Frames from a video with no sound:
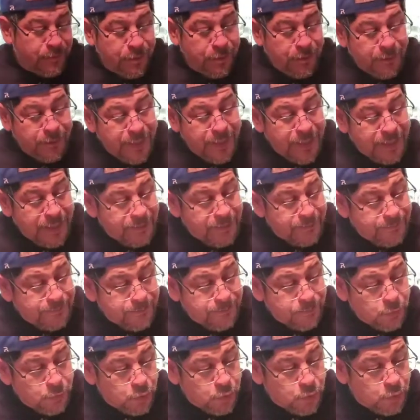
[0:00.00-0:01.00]
All right,
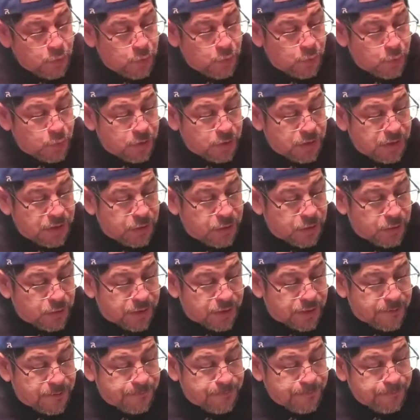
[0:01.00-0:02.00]
okie
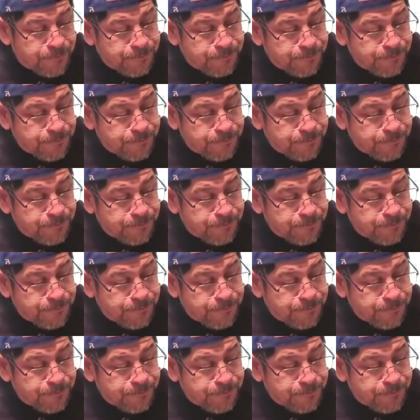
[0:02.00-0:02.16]
dokie.